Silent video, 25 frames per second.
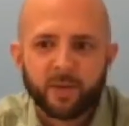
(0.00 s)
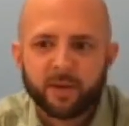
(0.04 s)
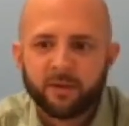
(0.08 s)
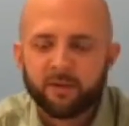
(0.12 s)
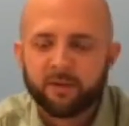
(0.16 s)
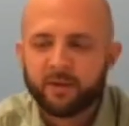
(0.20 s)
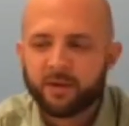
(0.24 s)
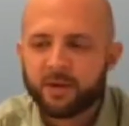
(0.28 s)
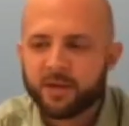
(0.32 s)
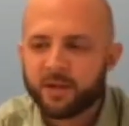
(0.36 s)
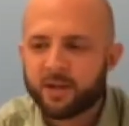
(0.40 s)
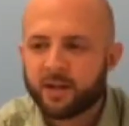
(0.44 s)
The
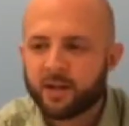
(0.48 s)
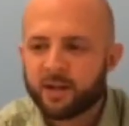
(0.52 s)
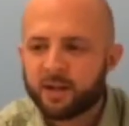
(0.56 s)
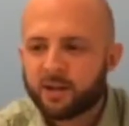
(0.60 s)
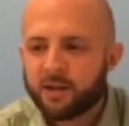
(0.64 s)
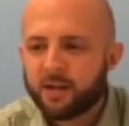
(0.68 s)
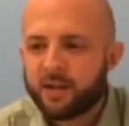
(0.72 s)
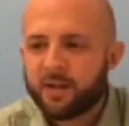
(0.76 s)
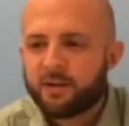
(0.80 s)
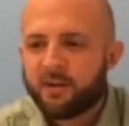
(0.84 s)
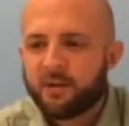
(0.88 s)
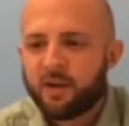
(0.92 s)
first things
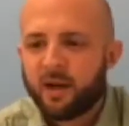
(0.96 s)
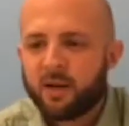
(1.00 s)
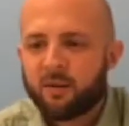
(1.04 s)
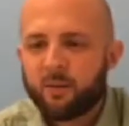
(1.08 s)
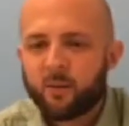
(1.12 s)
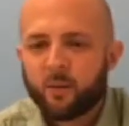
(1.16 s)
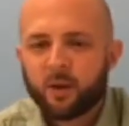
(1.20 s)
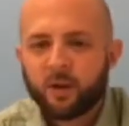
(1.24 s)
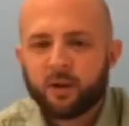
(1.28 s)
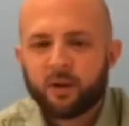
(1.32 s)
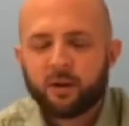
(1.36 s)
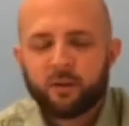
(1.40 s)
I tried
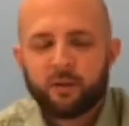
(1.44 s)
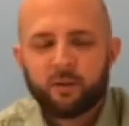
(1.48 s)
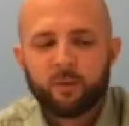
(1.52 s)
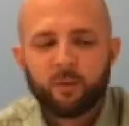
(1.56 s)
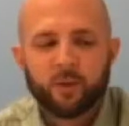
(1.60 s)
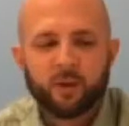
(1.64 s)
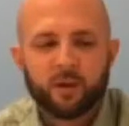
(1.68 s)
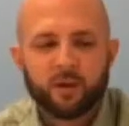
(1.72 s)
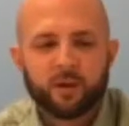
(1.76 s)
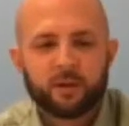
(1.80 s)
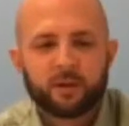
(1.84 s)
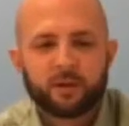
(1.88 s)

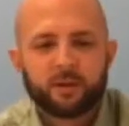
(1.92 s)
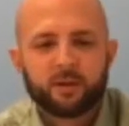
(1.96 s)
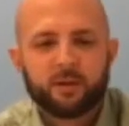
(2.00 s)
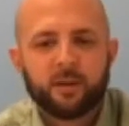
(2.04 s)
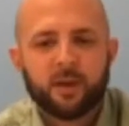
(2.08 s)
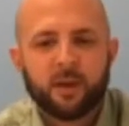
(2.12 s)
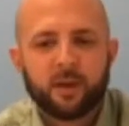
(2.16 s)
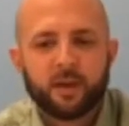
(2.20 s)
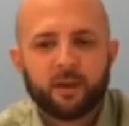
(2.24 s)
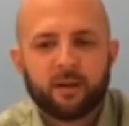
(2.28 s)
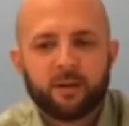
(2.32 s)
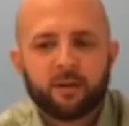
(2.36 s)
were
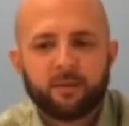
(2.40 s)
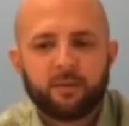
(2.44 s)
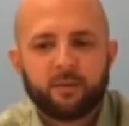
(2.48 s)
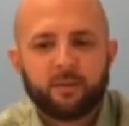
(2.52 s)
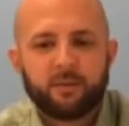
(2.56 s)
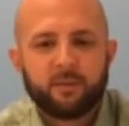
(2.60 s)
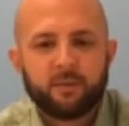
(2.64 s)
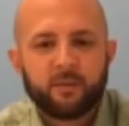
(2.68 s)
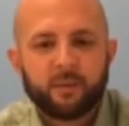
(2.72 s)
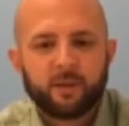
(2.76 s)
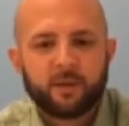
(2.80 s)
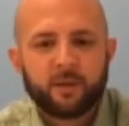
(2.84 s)

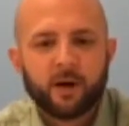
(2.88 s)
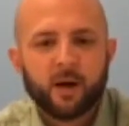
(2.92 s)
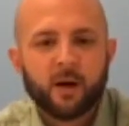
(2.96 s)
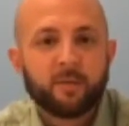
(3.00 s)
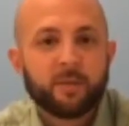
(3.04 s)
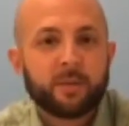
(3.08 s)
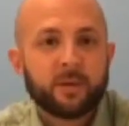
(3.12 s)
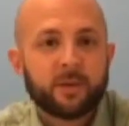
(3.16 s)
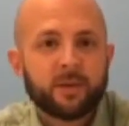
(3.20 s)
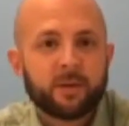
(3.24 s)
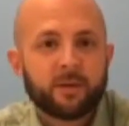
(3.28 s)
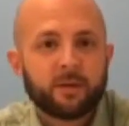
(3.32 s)

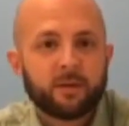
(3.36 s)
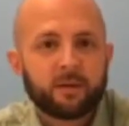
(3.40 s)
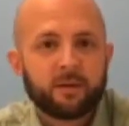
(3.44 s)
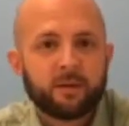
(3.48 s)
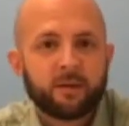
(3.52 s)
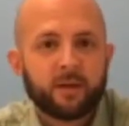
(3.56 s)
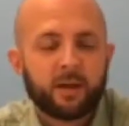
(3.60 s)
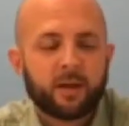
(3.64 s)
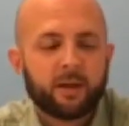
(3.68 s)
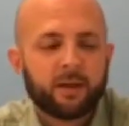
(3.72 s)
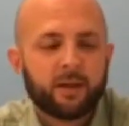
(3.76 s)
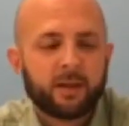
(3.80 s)
gums,
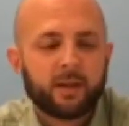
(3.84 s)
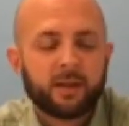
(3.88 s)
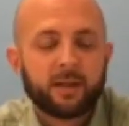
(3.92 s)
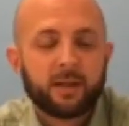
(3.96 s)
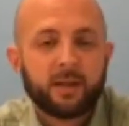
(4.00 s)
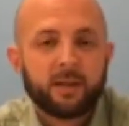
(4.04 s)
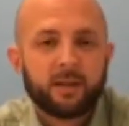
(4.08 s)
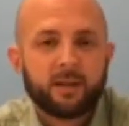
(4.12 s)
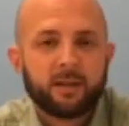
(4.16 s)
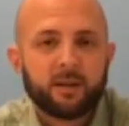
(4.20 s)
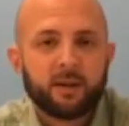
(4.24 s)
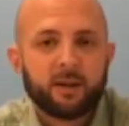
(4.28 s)

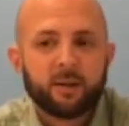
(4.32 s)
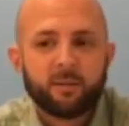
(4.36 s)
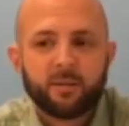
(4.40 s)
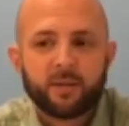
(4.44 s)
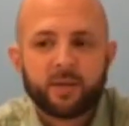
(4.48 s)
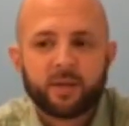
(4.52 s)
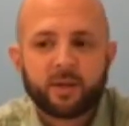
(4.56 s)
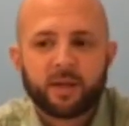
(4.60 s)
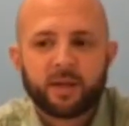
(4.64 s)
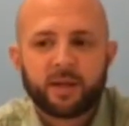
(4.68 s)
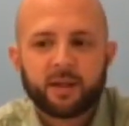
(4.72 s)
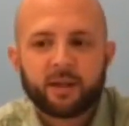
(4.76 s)
nicotine
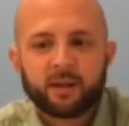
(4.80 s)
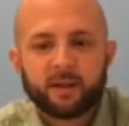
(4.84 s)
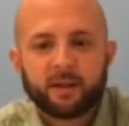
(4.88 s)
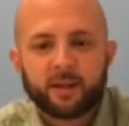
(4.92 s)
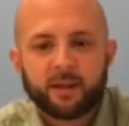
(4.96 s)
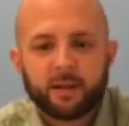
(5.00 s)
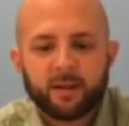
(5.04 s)
gums like